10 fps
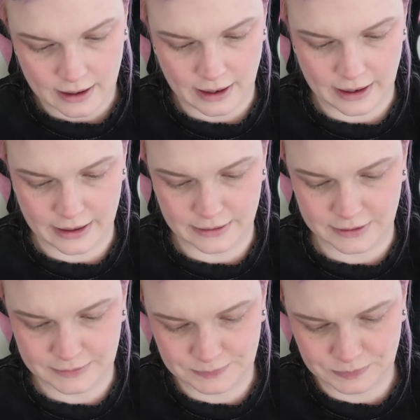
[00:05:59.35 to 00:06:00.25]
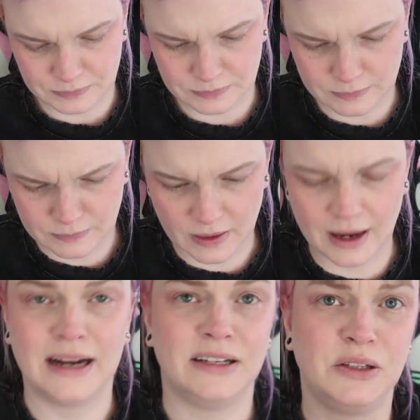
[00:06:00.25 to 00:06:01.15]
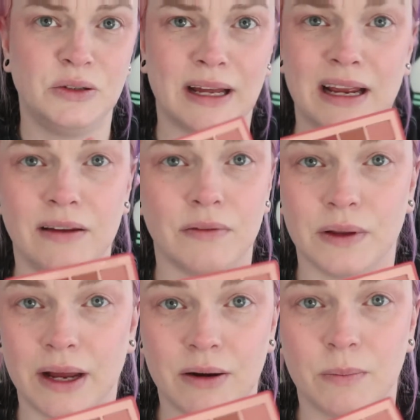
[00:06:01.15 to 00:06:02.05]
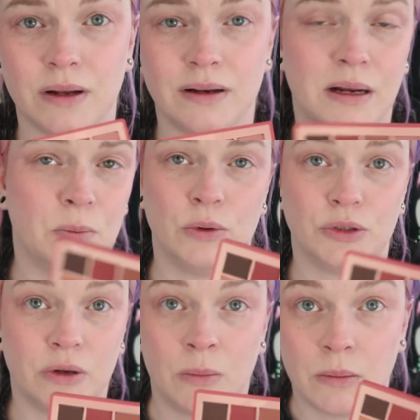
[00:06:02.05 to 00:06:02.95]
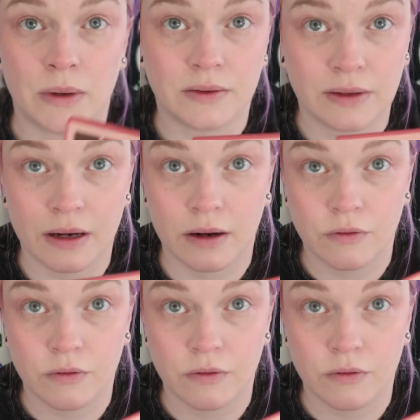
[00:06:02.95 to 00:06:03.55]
And I do like even lighter, but it won't show up on my skin,